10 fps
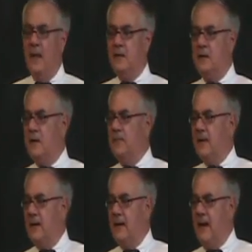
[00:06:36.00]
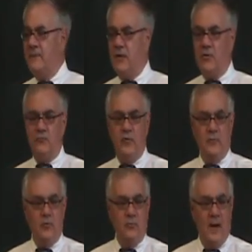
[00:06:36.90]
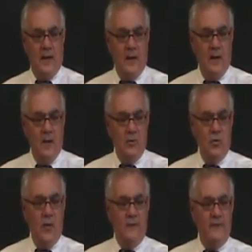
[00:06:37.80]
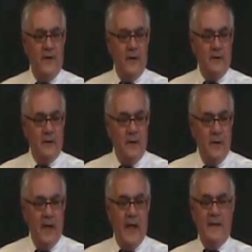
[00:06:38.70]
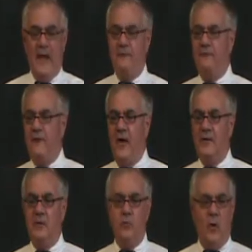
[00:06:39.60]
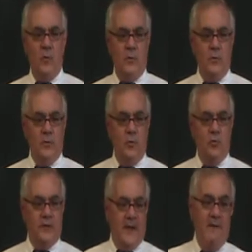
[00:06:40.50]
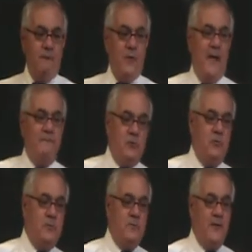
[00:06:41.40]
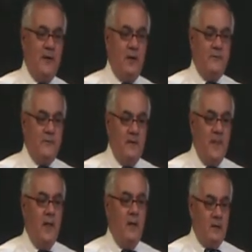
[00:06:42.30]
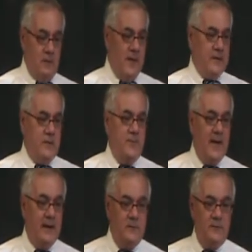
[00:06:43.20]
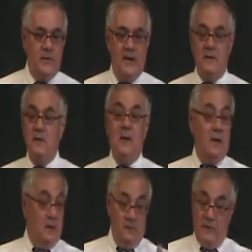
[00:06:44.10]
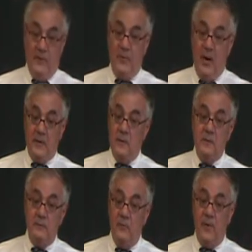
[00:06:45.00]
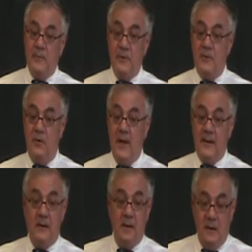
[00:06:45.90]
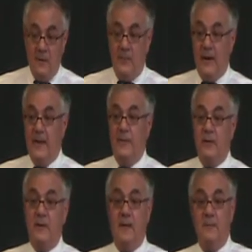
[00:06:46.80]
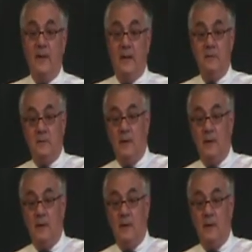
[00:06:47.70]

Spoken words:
is going to begin to have to contribute money to a fund. And that fund is what we will use if we have to do some payoffs. So that's the package of changes. Very partisan. Republicans don't like it. But I think that